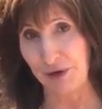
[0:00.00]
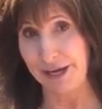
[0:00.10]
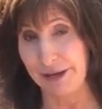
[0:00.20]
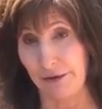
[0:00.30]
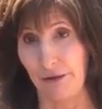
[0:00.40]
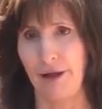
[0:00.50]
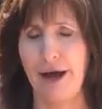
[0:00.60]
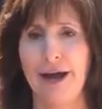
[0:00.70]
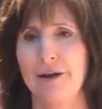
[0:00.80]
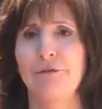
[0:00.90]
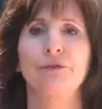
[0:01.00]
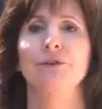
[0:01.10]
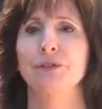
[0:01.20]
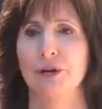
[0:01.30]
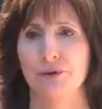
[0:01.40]
real high
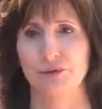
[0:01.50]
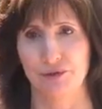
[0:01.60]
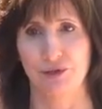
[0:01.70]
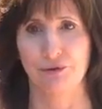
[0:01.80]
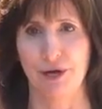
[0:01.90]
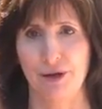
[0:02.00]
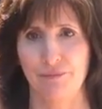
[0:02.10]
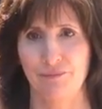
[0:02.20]
fructose syrup.